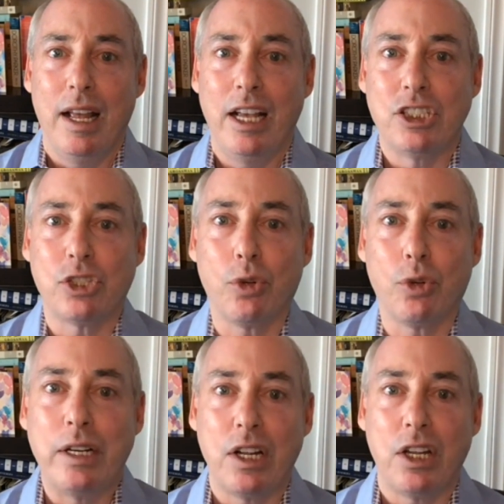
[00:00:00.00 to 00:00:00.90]
has
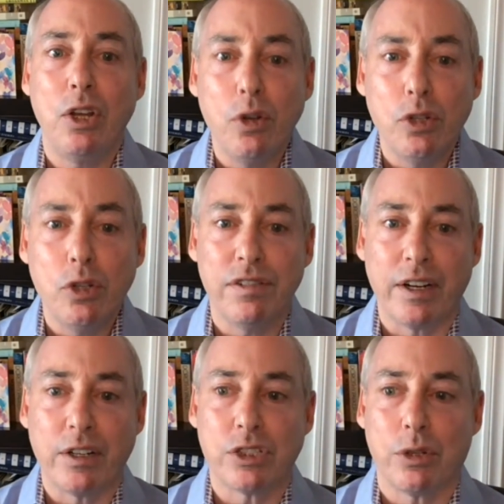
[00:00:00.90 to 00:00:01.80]
created a huge
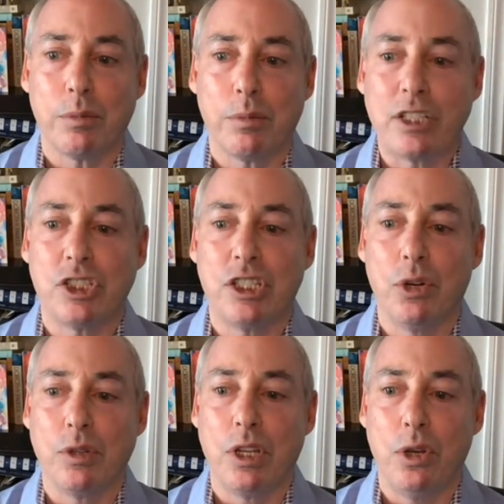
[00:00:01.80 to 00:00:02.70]
firestorm, not just
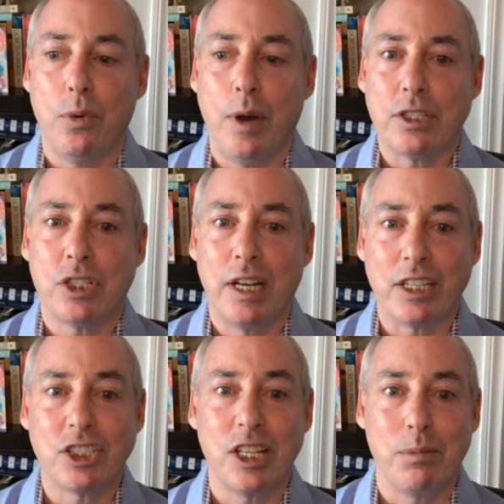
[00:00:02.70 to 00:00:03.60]
here in the US and
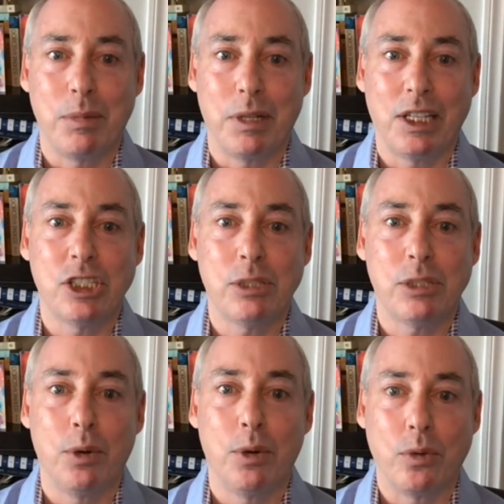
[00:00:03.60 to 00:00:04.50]
not just in the Middle East, but
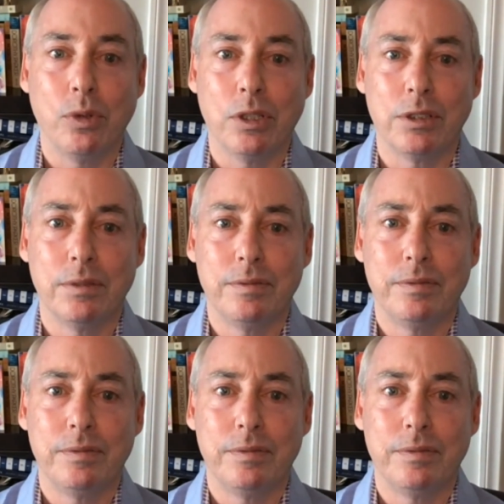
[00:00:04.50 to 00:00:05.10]
around the world.